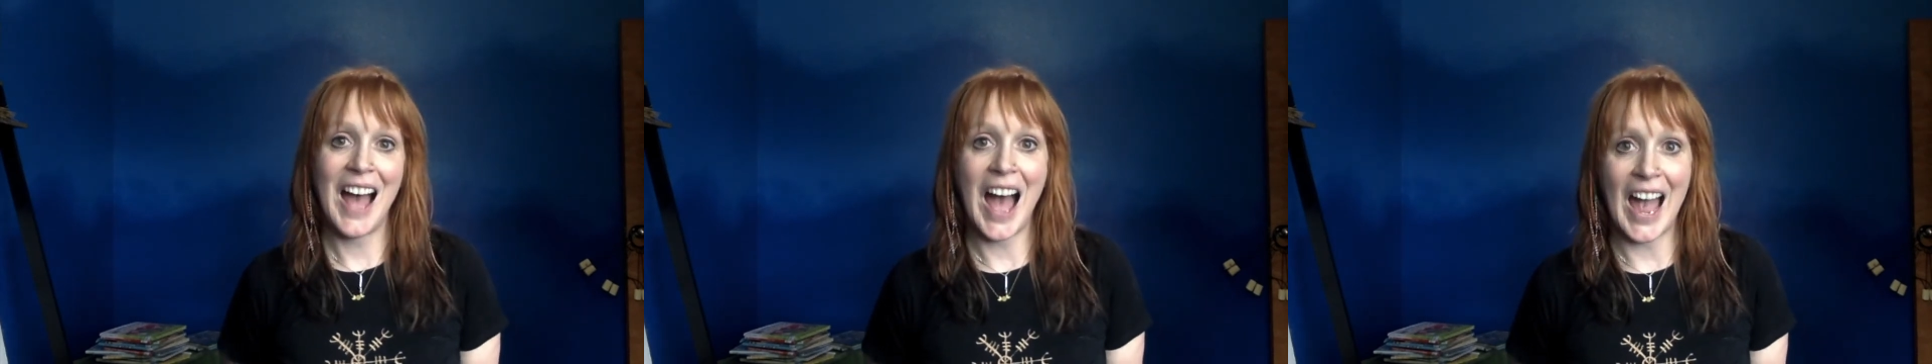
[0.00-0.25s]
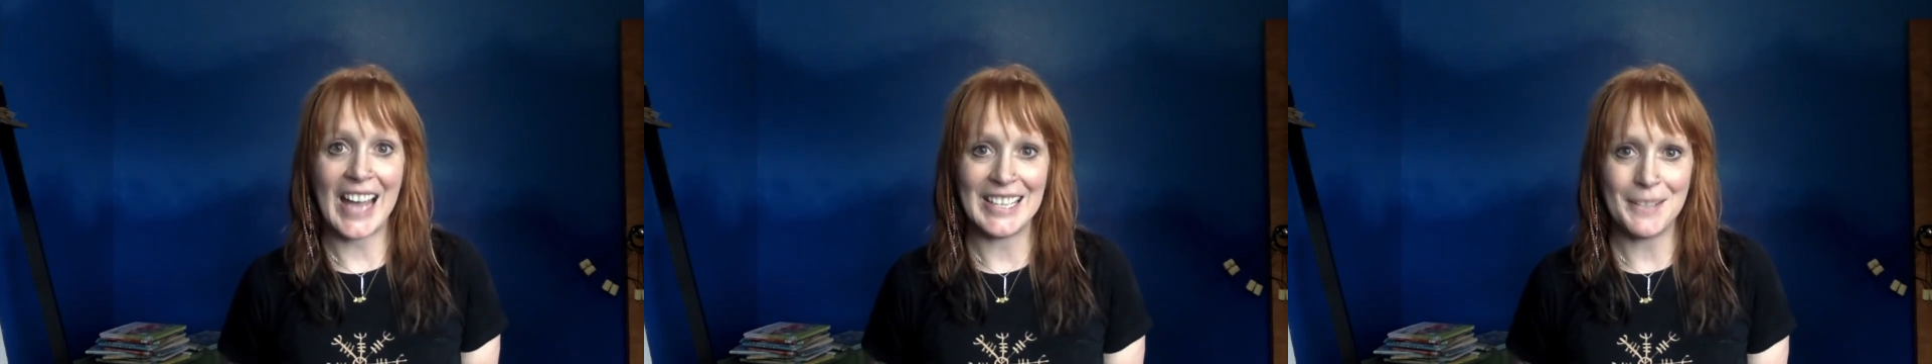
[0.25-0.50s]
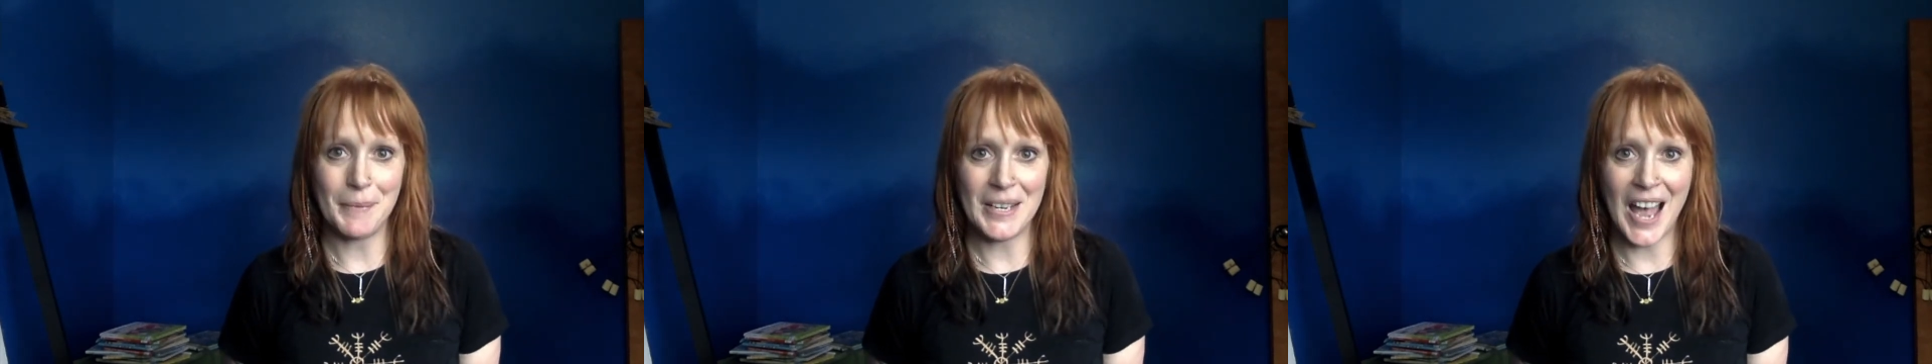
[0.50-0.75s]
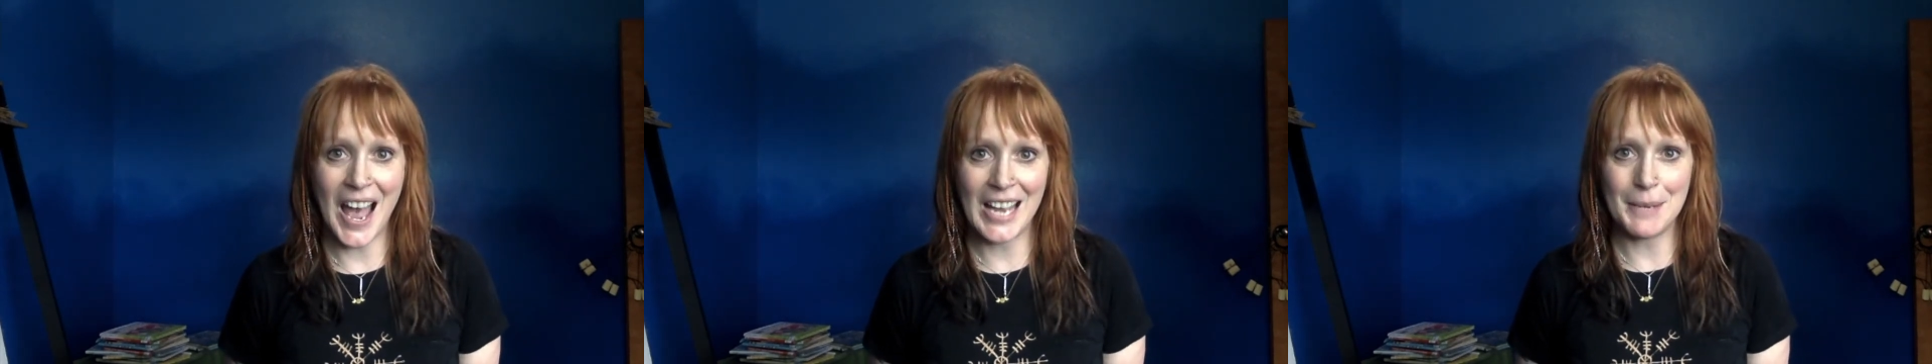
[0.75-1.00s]
Hiding
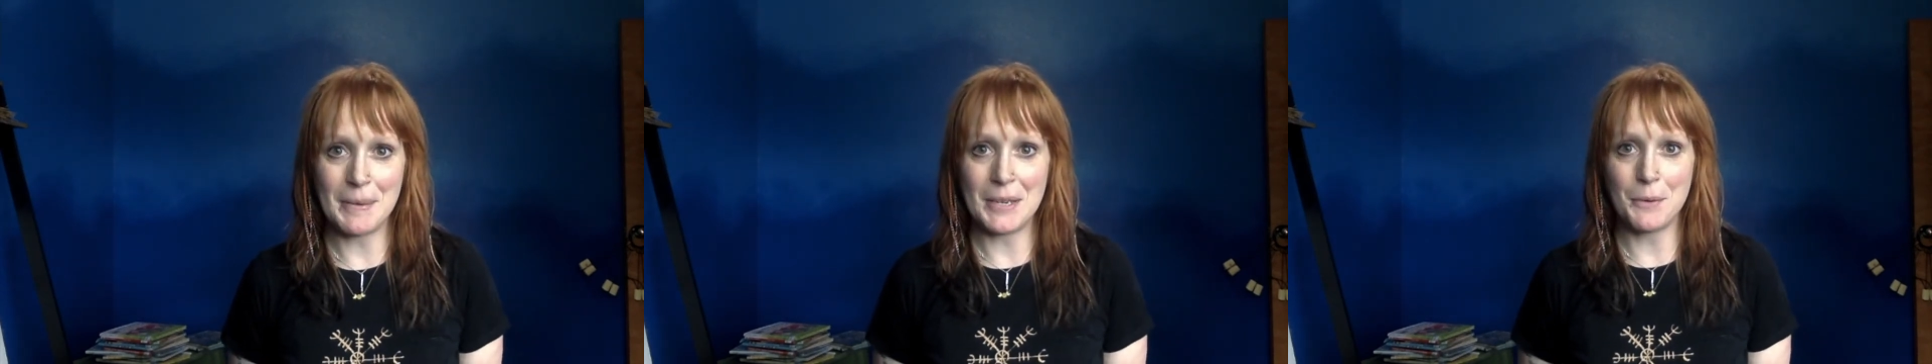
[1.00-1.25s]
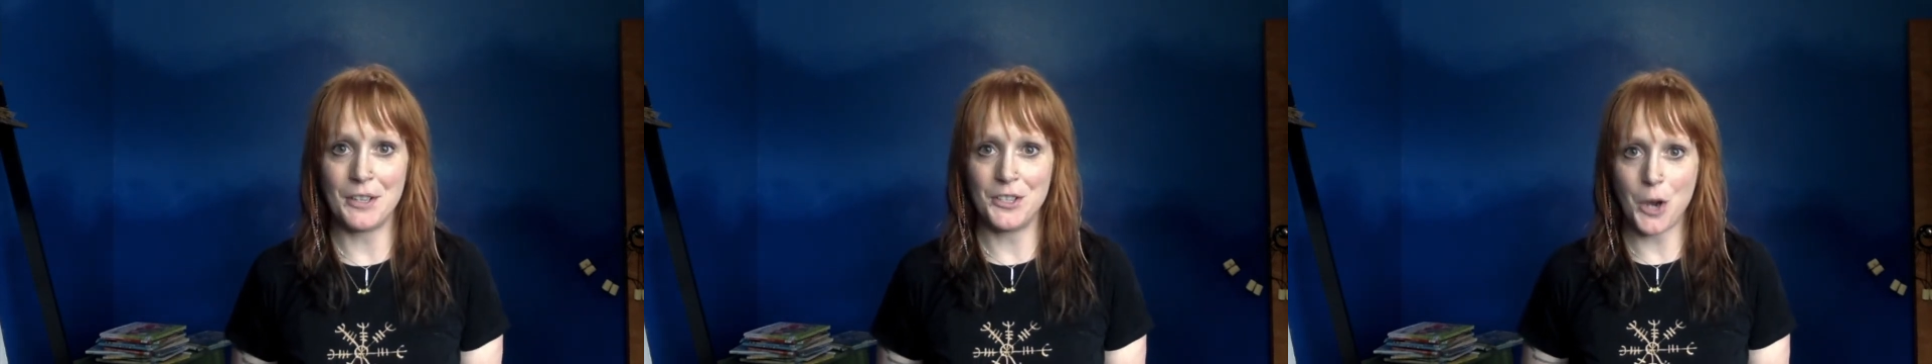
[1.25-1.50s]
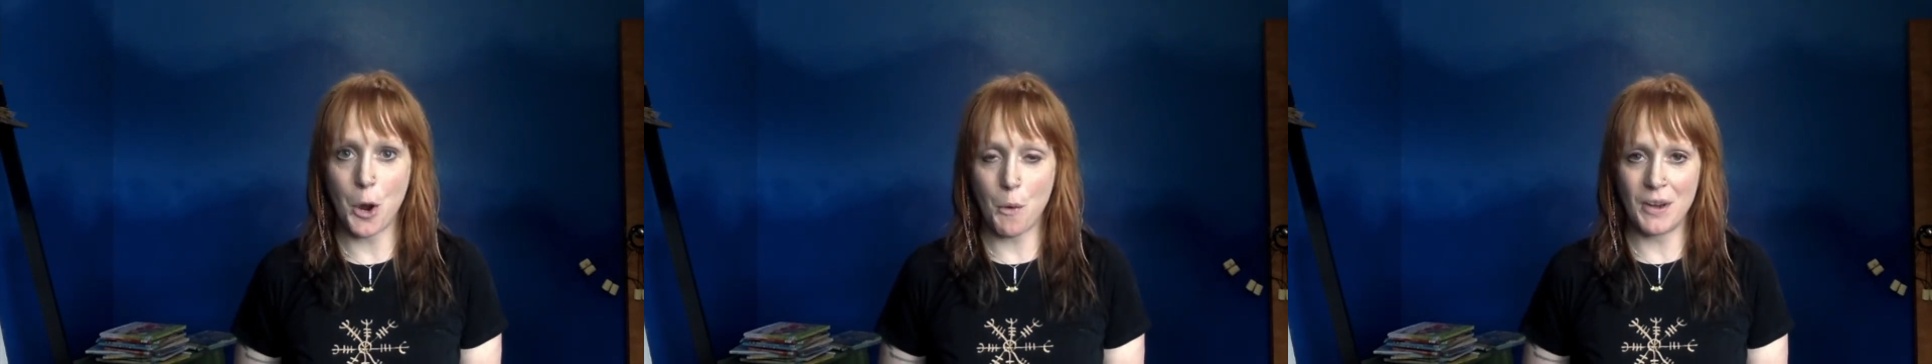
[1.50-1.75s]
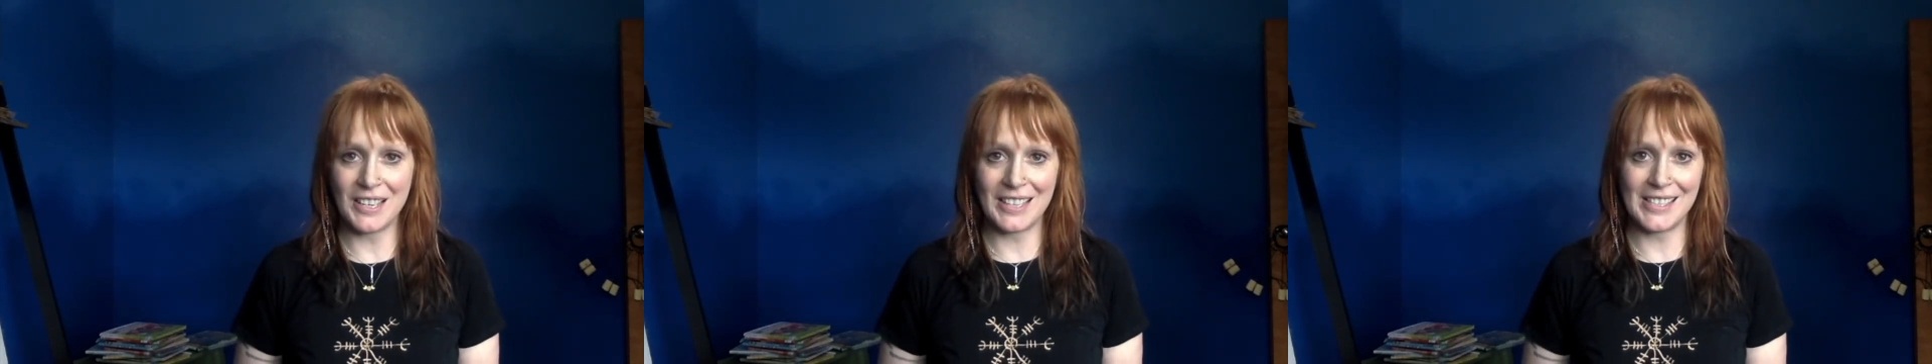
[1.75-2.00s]
behind me where no
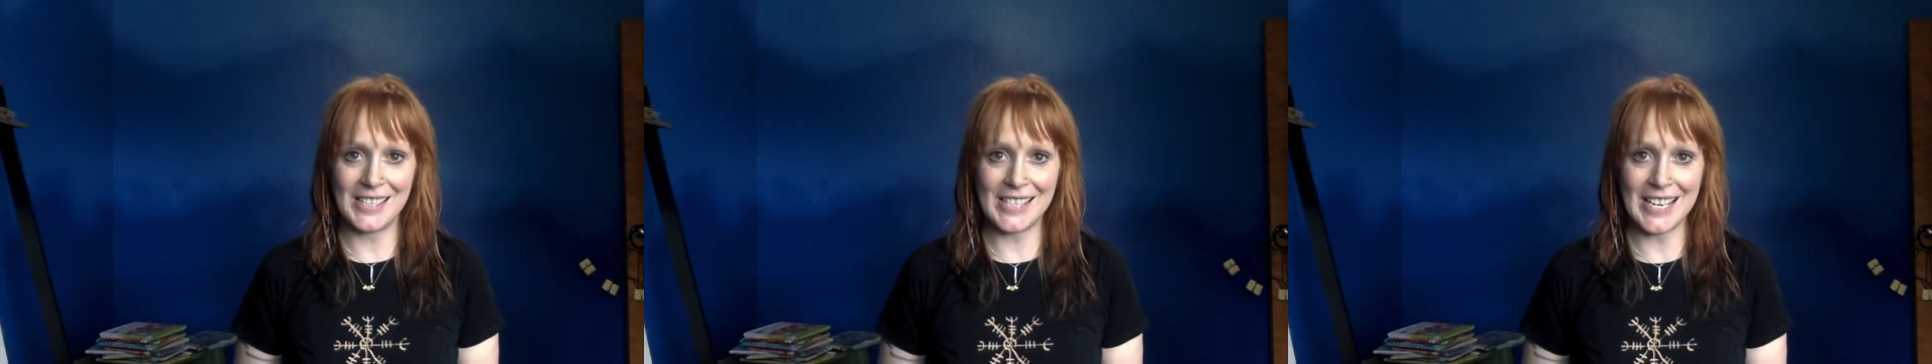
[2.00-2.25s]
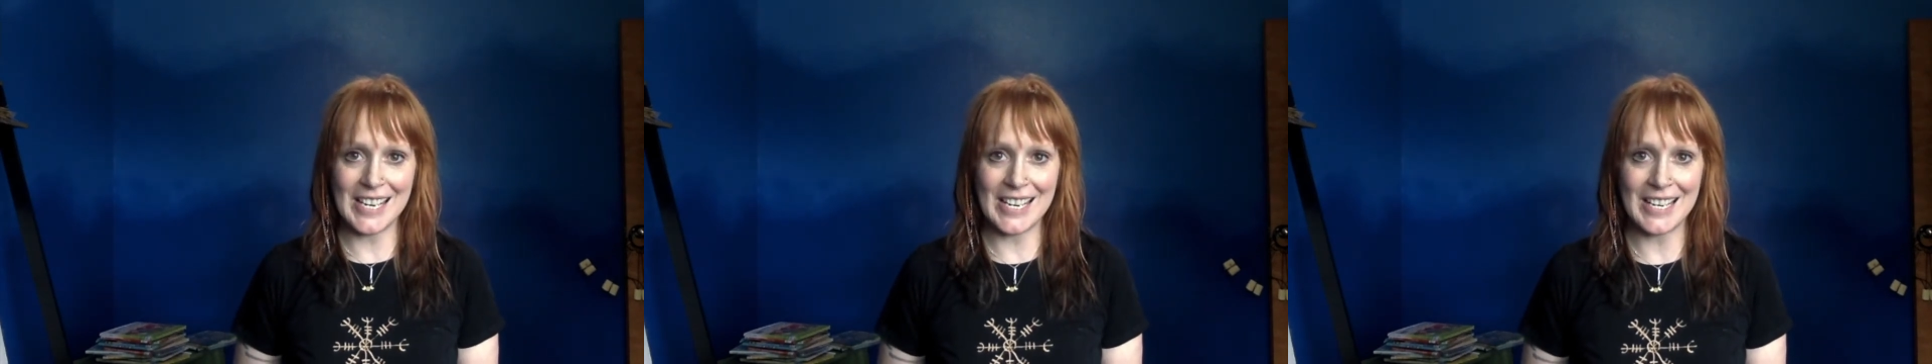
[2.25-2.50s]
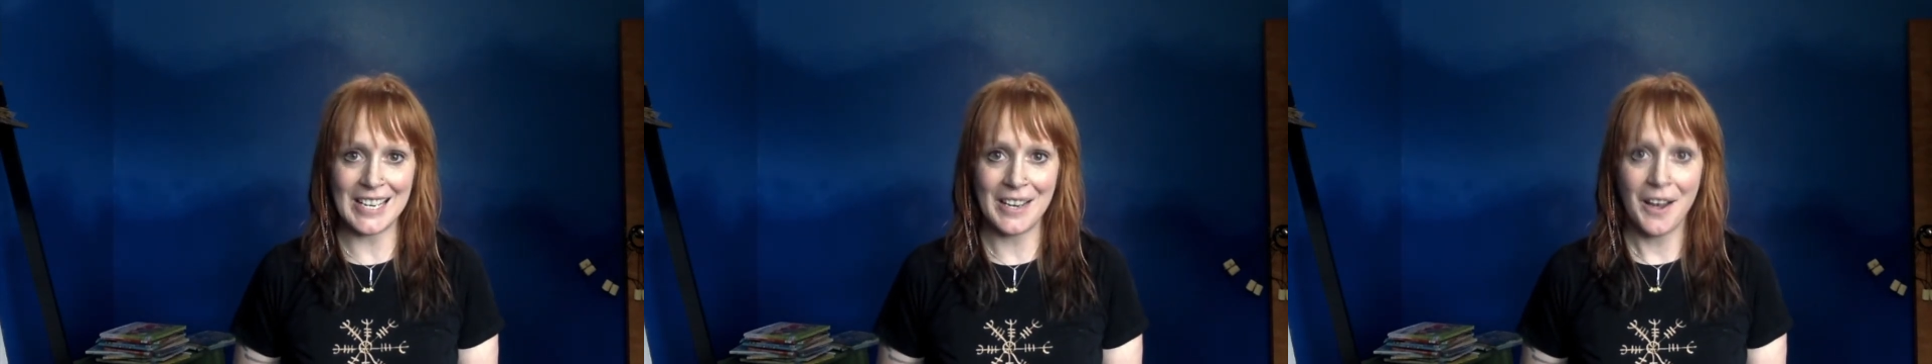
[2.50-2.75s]
one can see.